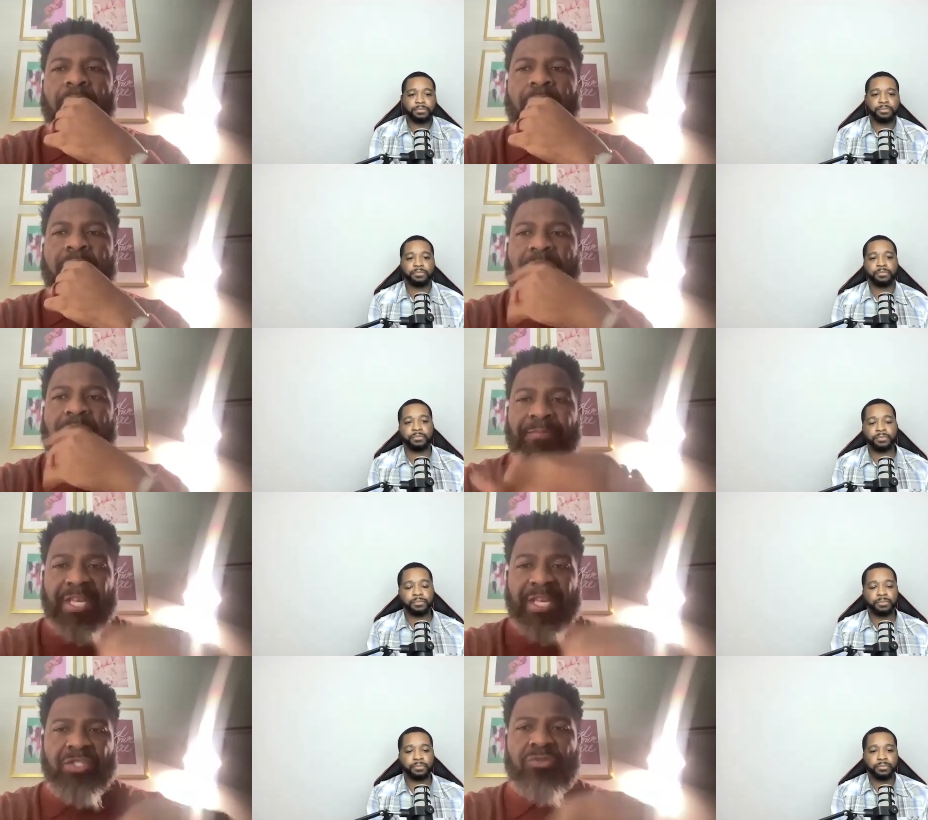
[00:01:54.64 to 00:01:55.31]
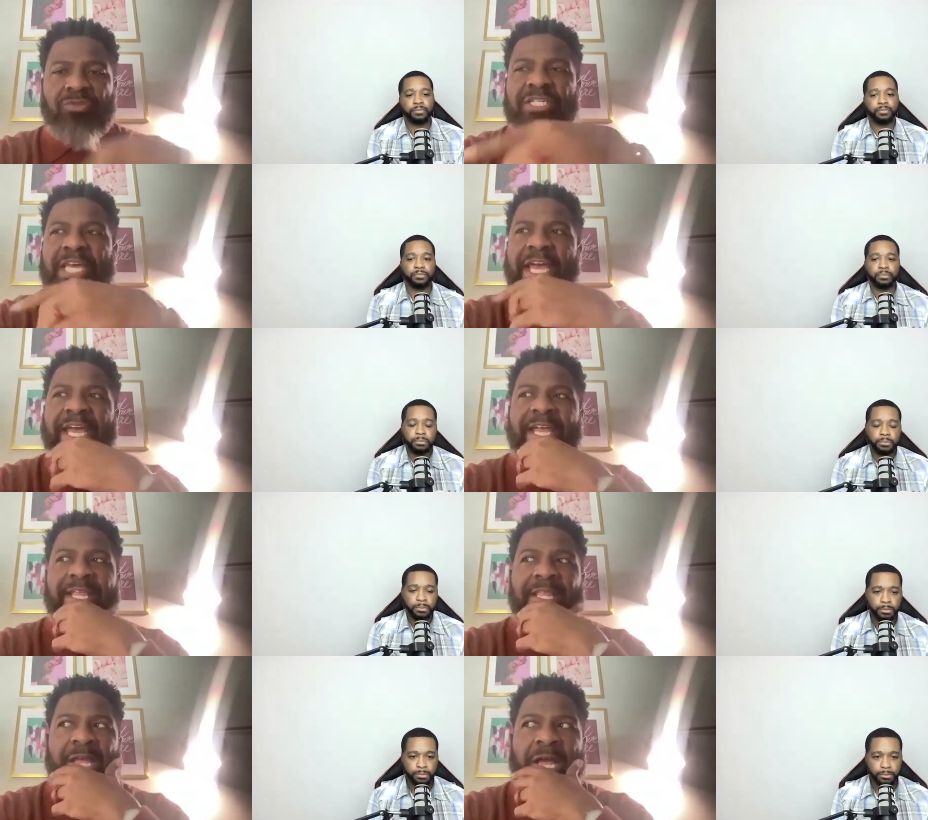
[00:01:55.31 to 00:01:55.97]
Speaker 1: some things you
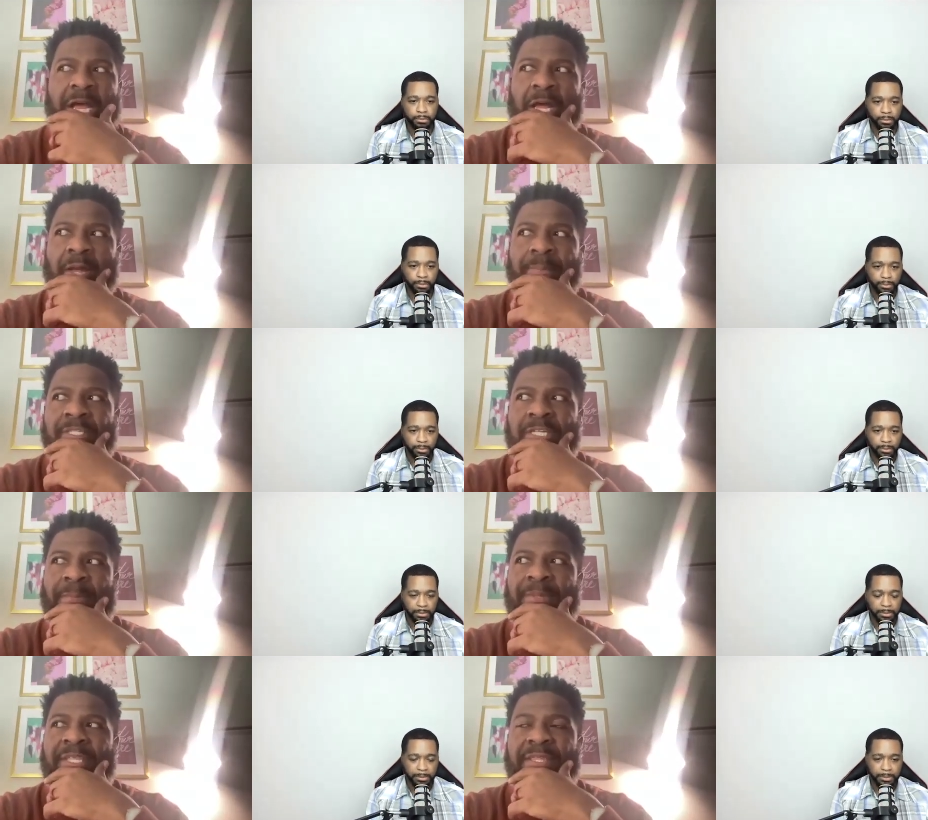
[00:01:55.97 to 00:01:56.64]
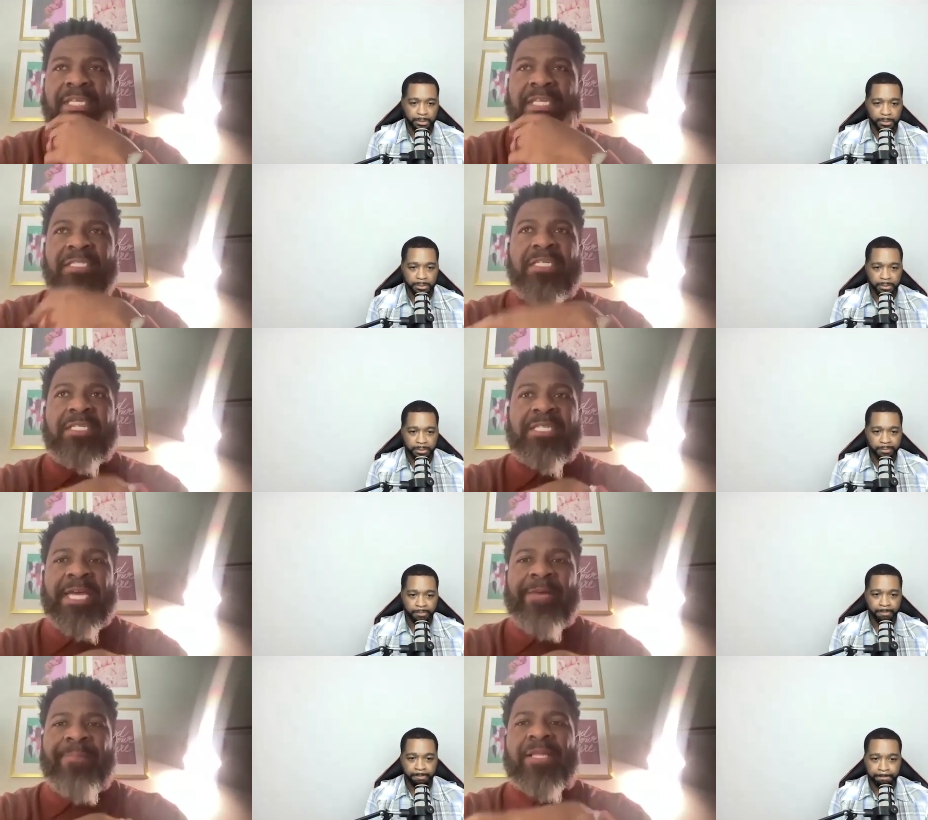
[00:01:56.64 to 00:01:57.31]
said, um, some of the things he
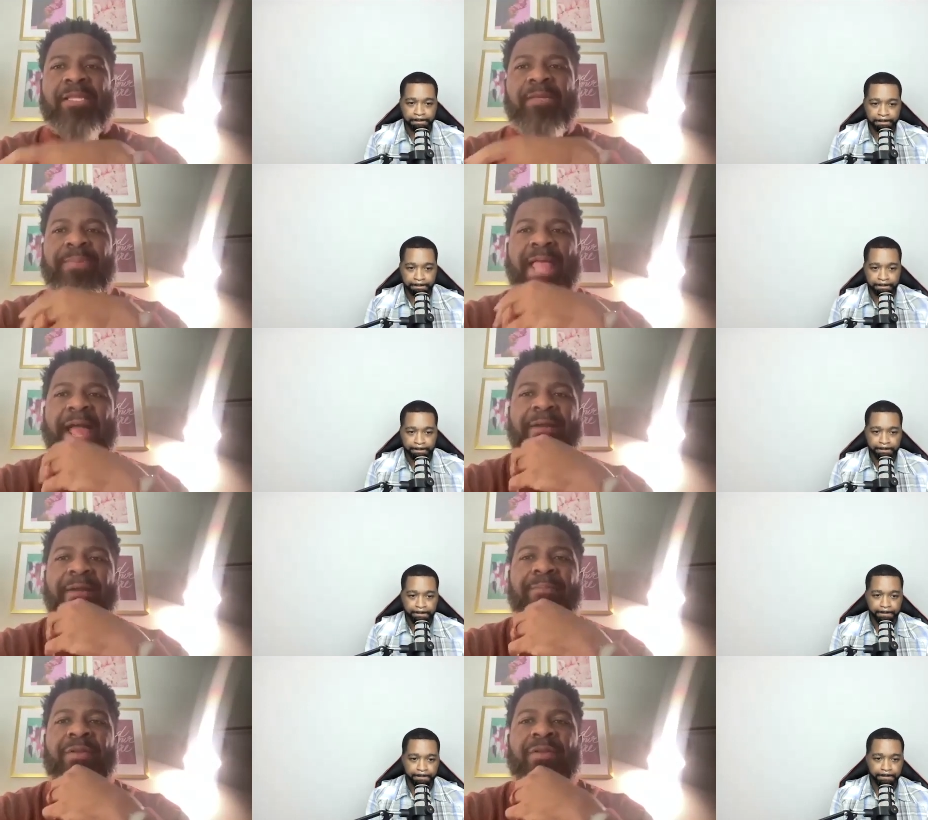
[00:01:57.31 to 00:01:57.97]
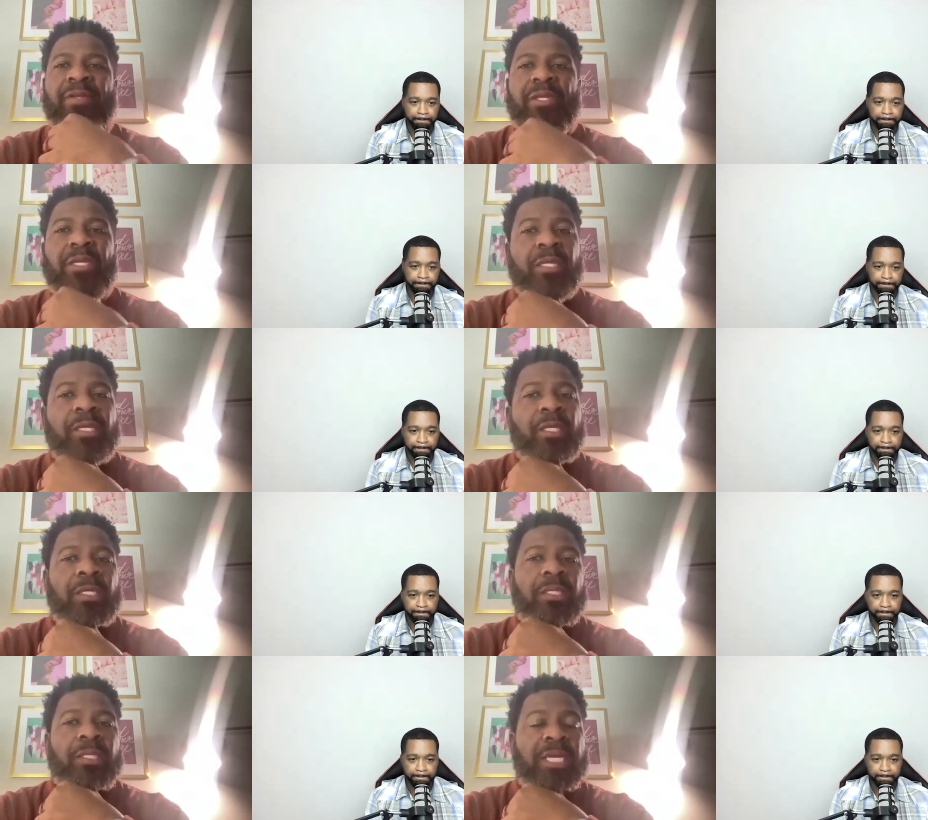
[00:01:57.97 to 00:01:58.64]
said about the black community,
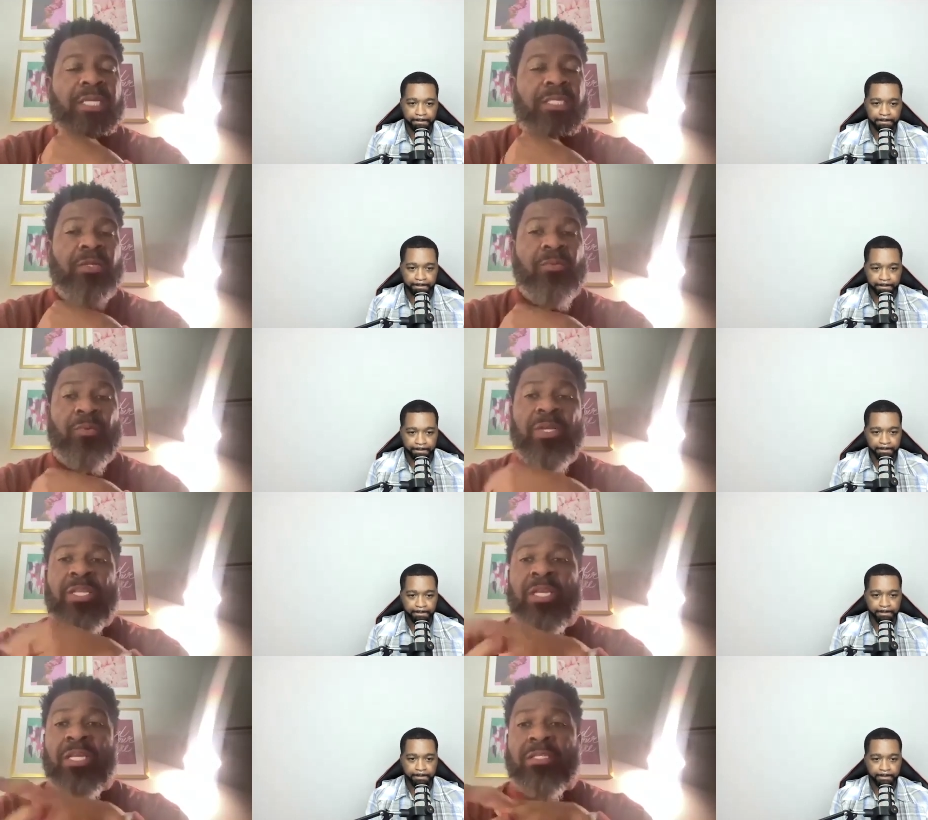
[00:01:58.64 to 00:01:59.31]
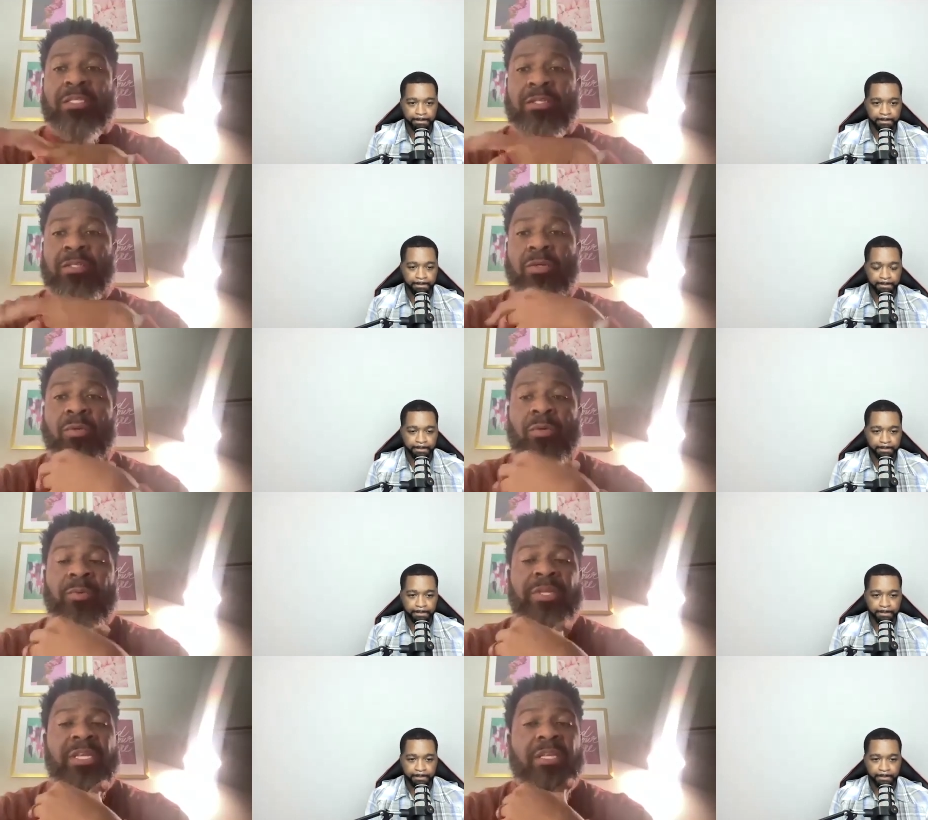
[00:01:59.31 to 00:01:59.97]
things that we need to
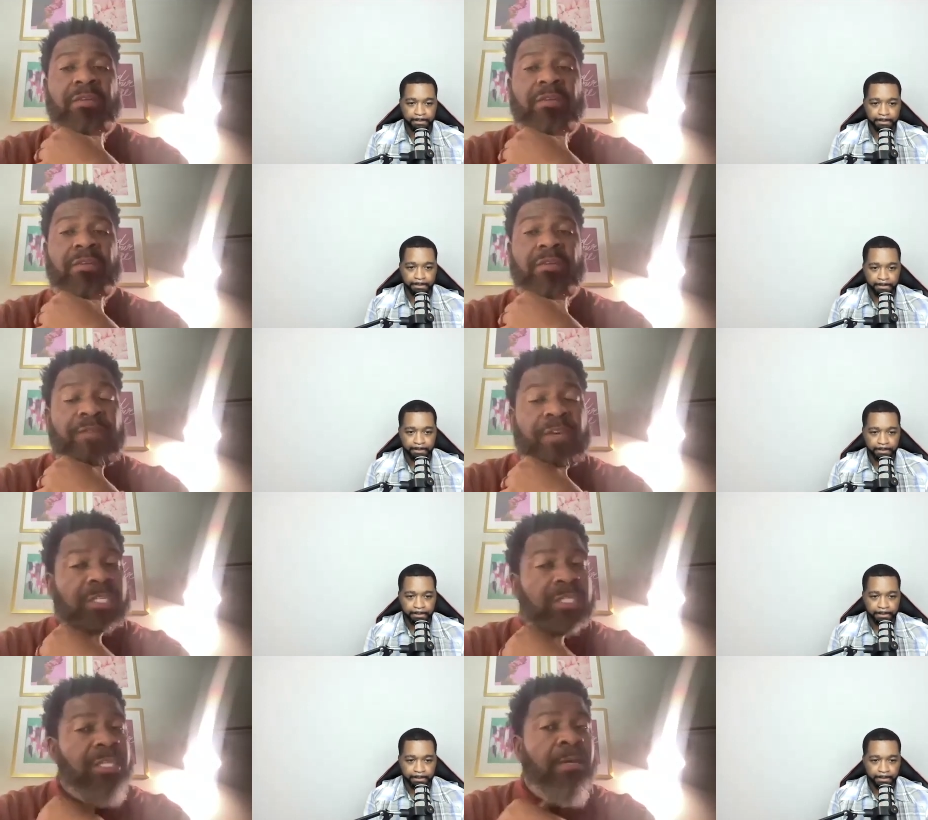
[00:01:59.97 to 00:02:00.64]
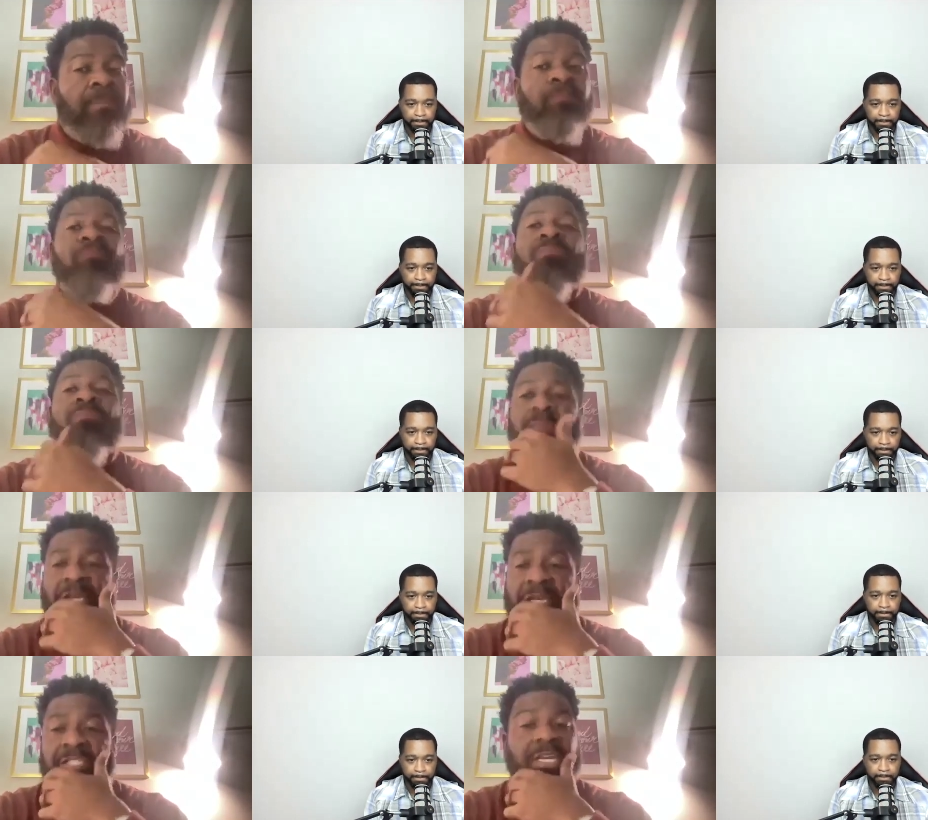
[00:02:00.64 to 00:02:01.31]
do and we need to fix up
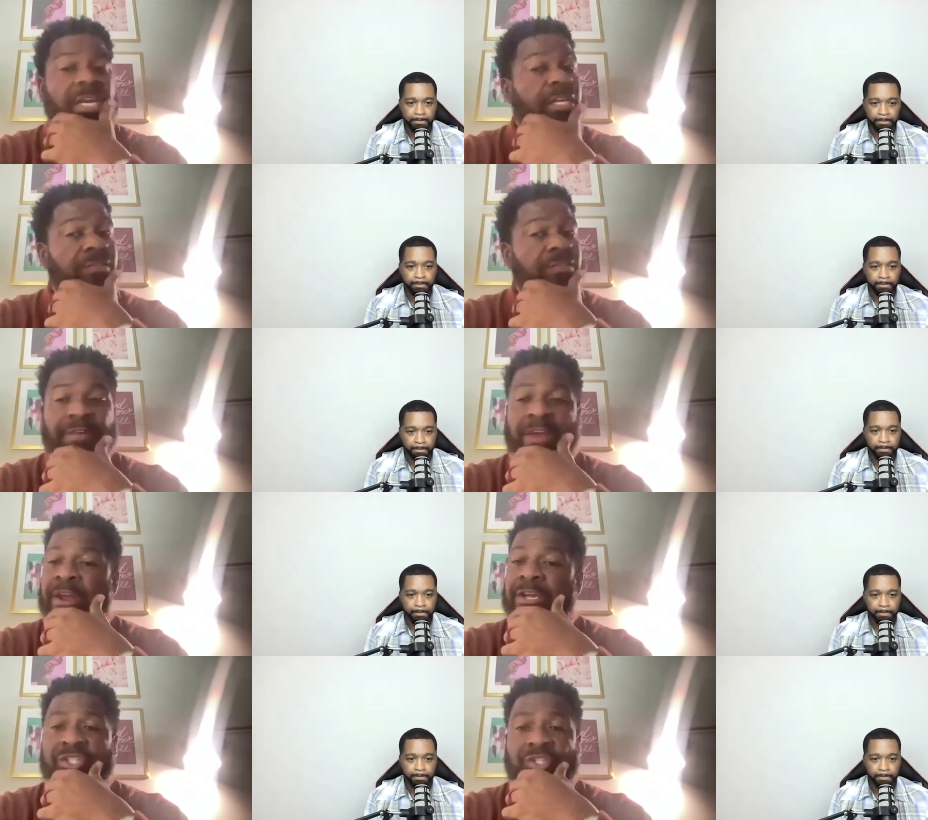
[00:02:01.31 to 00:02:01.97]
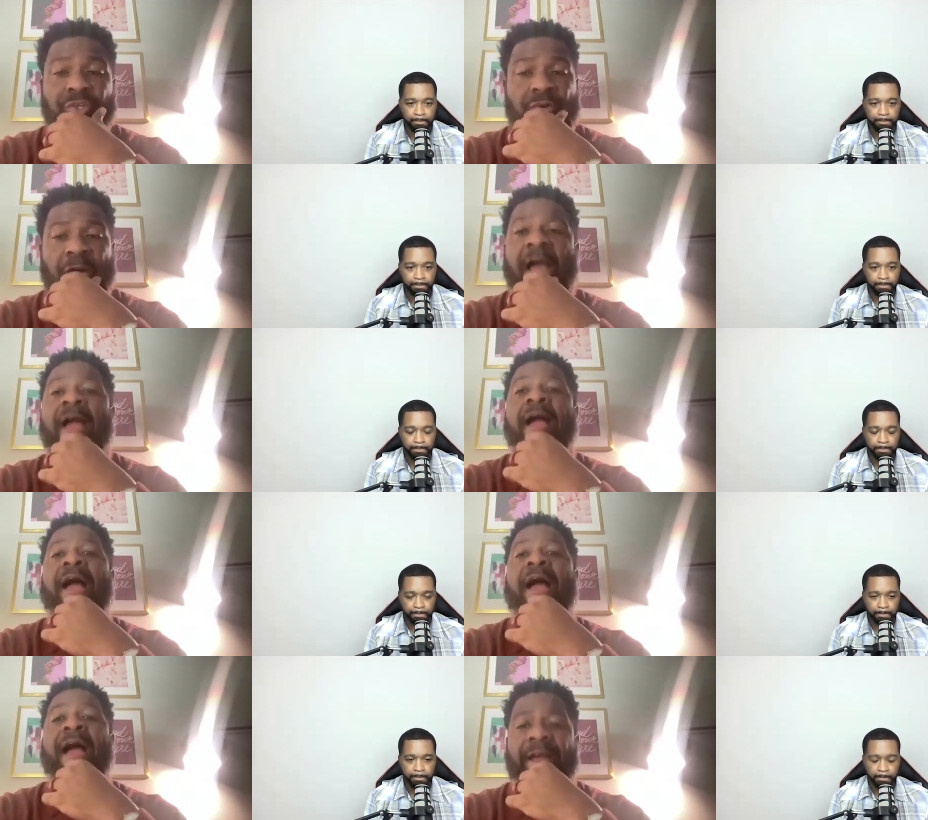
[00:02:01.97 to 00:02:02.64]
is is mm-hmm. very true.
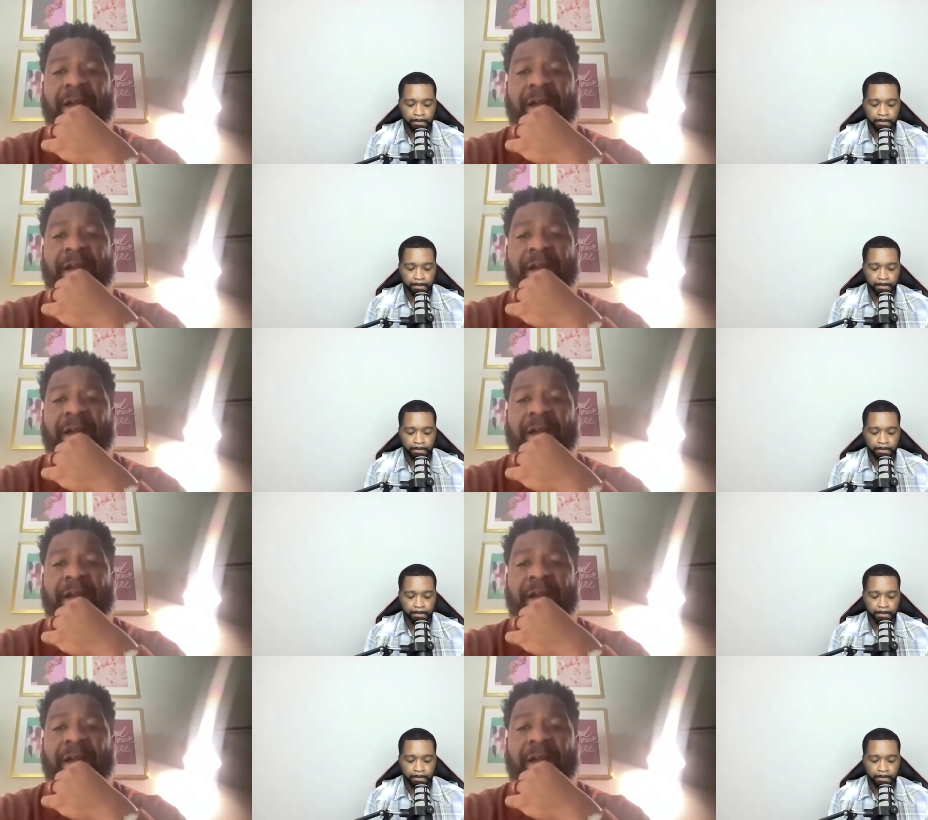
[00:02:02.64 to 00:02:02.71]
I, I